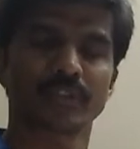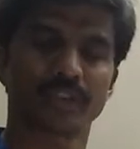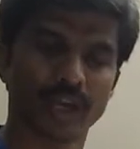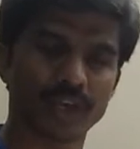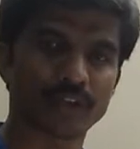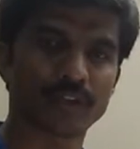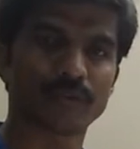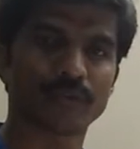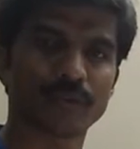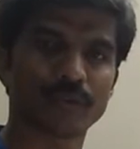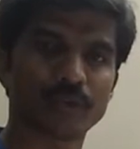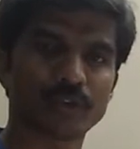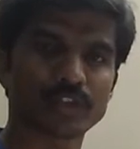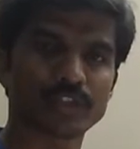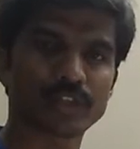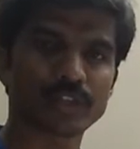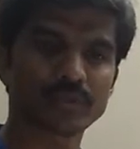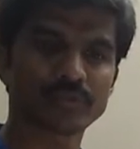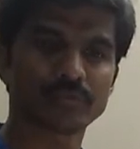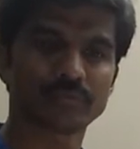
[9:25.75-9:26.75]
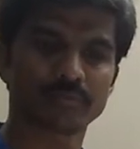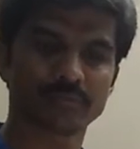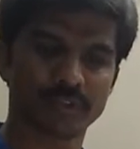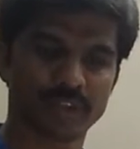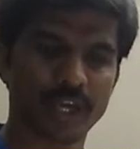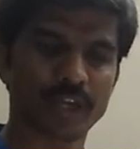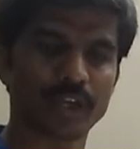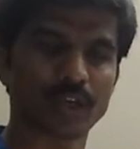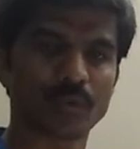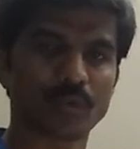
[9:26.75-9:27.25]
Thank you for watching.
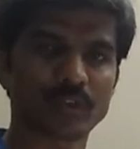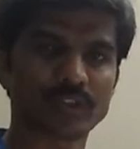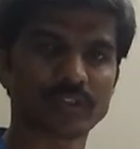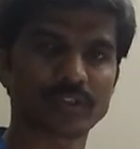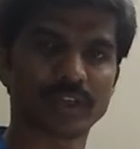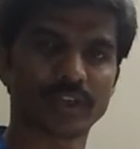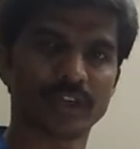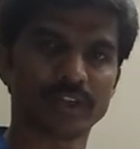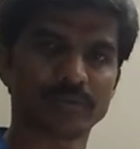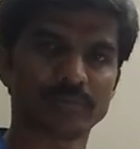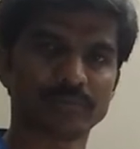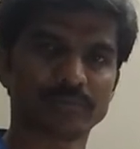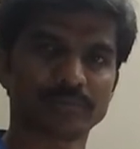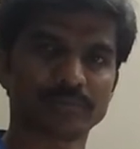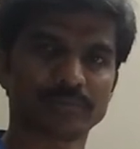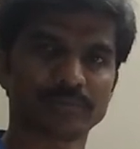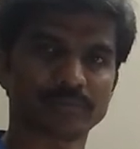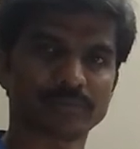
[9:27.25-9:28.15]
Thank you once again.